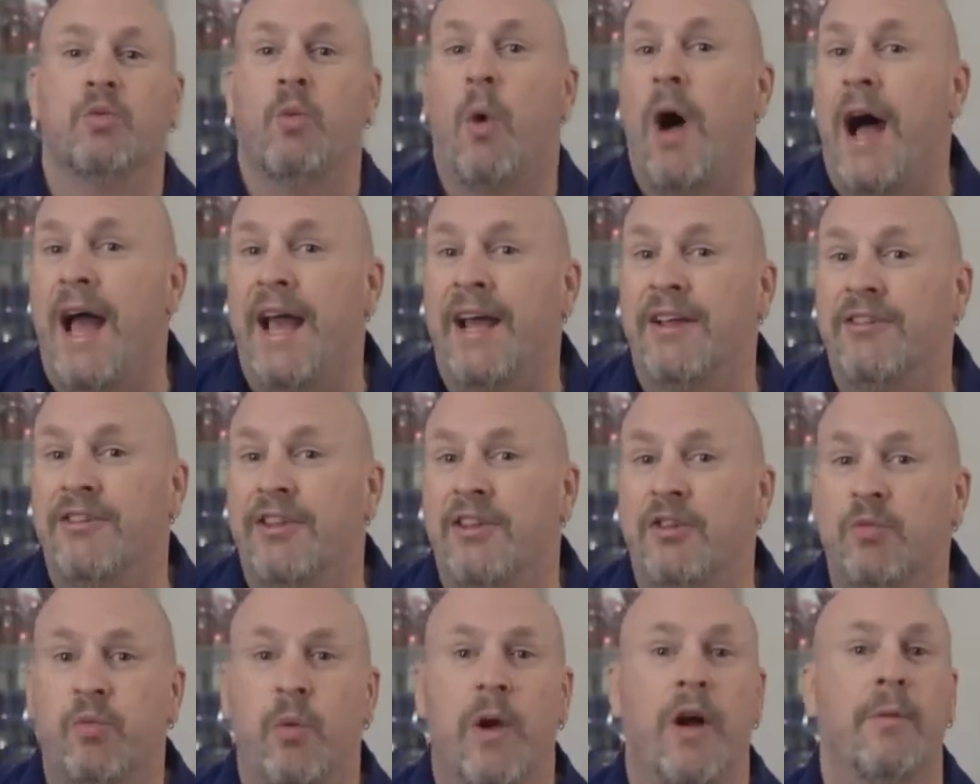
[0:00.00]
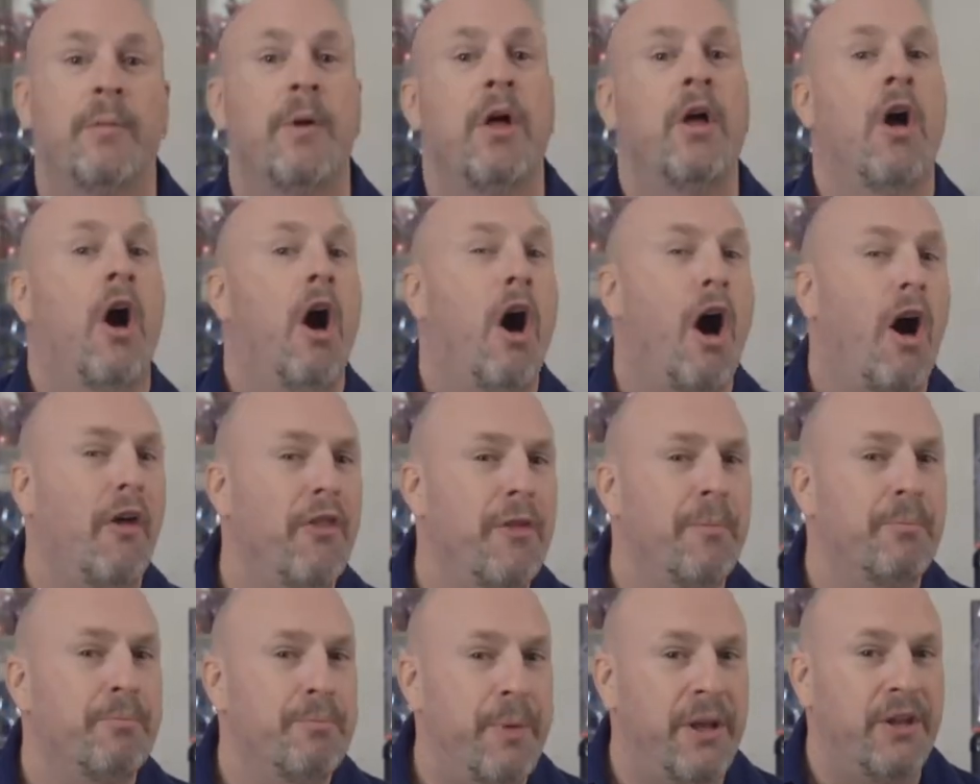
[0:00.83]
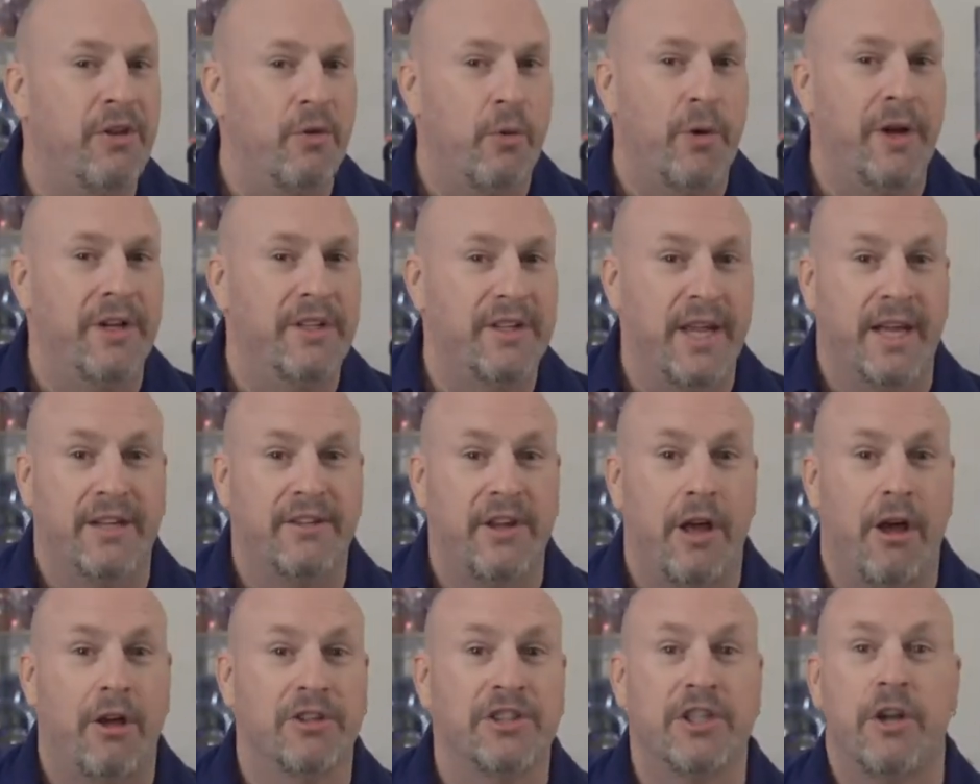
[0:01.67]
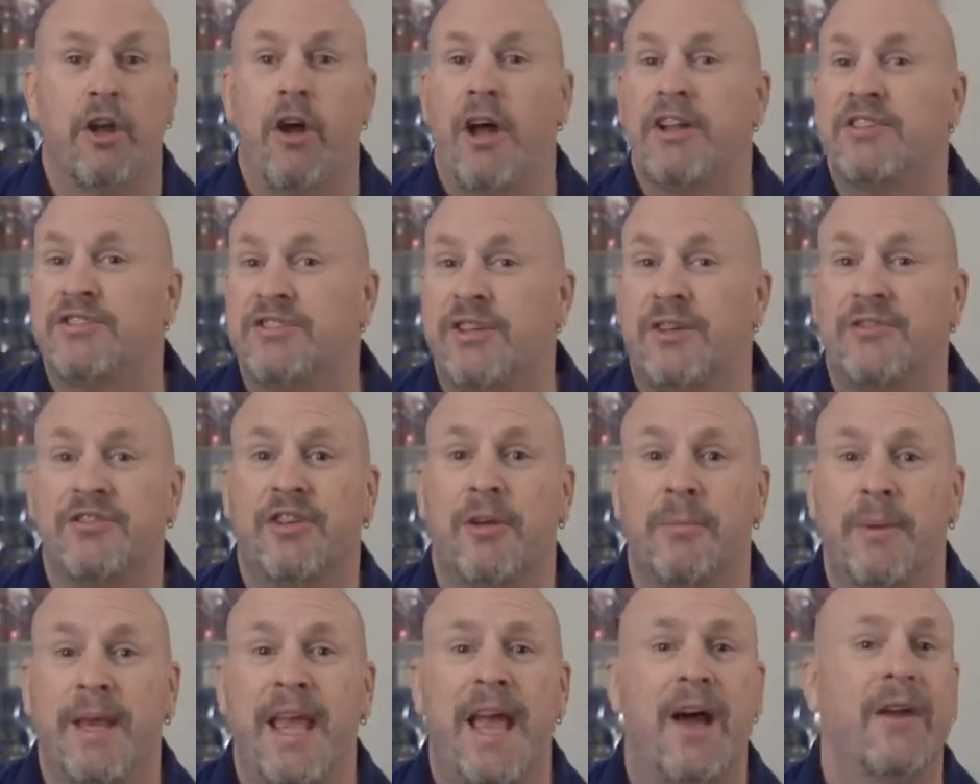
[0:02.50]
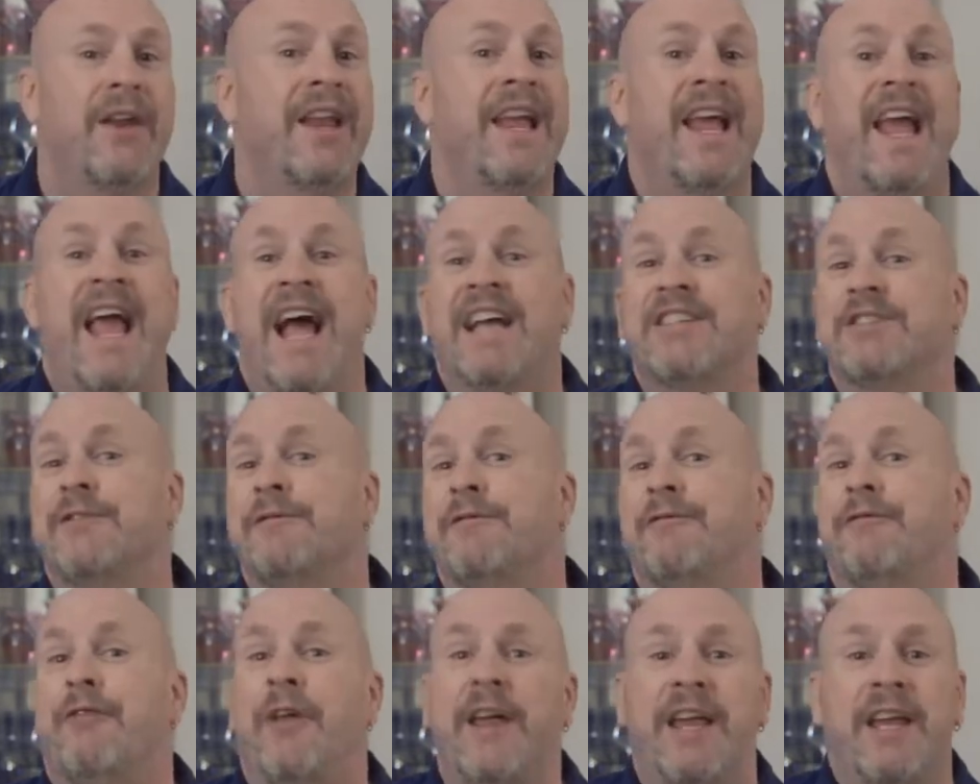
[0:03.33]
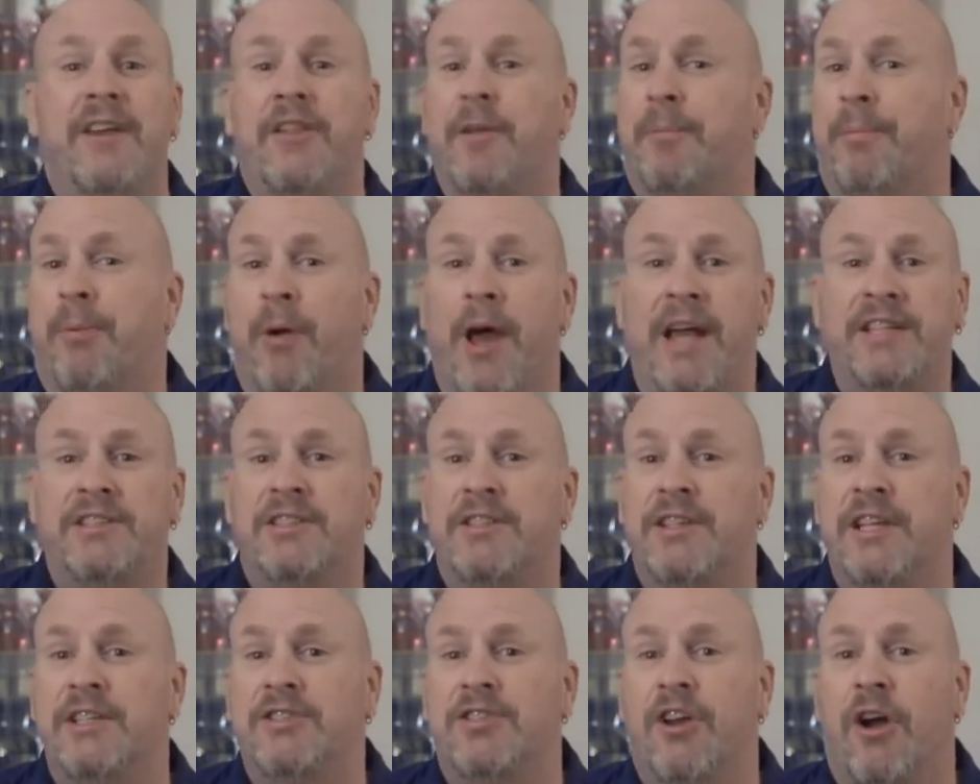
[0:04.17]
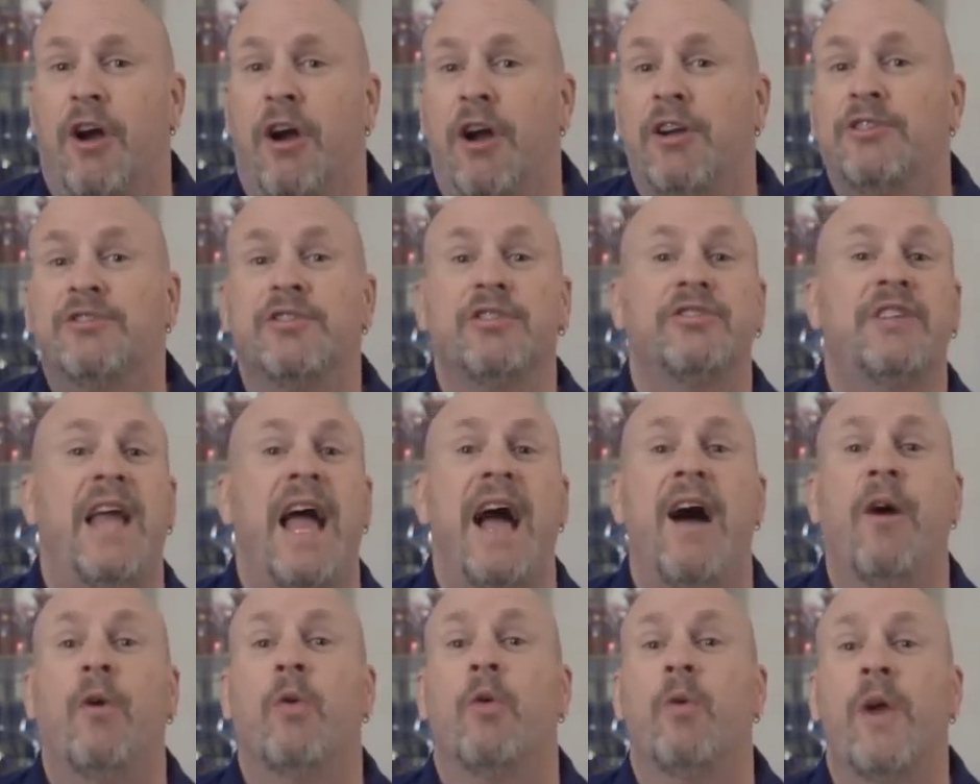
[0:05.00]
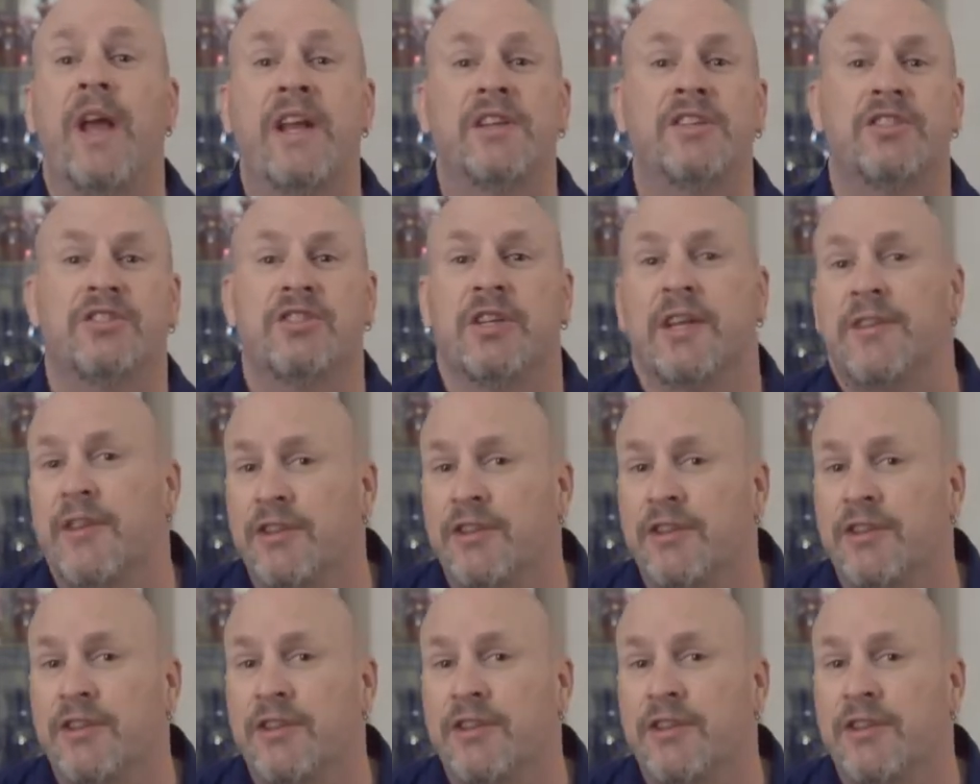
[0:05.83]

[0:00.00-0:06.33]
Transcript: Why is this? Well, all the Bitcoin technology and all that stuff's coming out has inflated the price of these cards just outrageously.